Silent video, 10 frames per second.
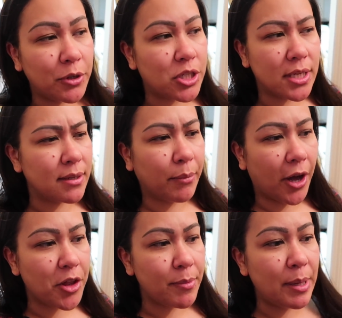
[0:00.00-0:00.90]
which doesn't
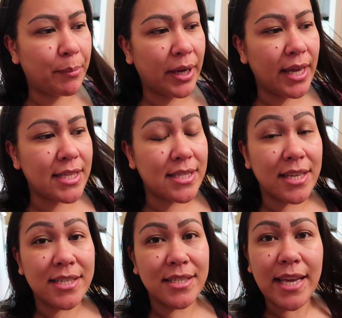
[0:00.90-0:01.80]
bother me, but it's the
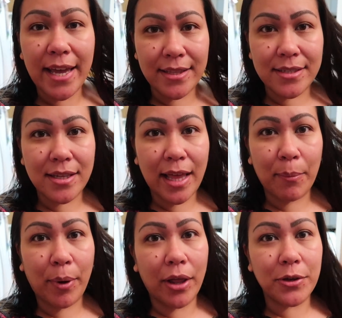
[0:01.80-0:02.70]
scent
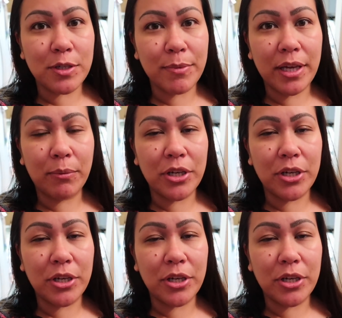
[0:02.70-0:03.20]
that bothers me,